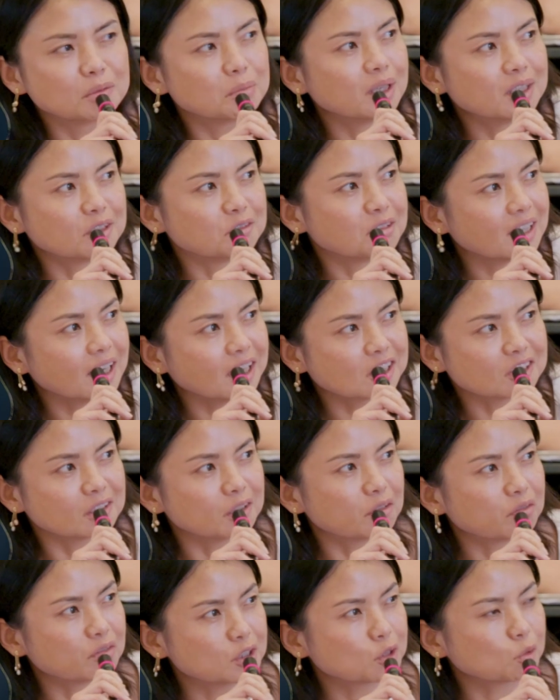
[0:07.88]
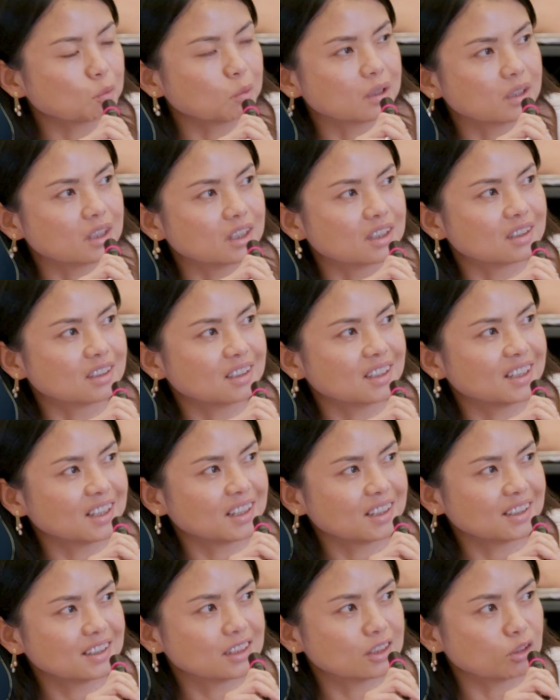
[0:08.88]
our opinion, and the investment
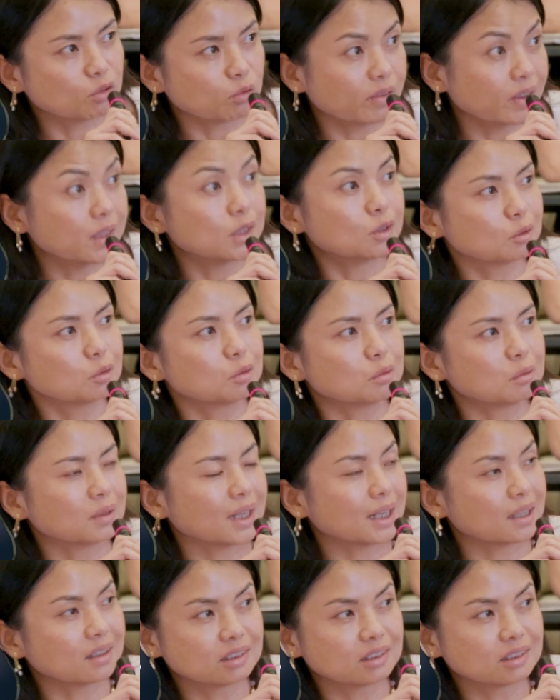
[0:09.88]
process that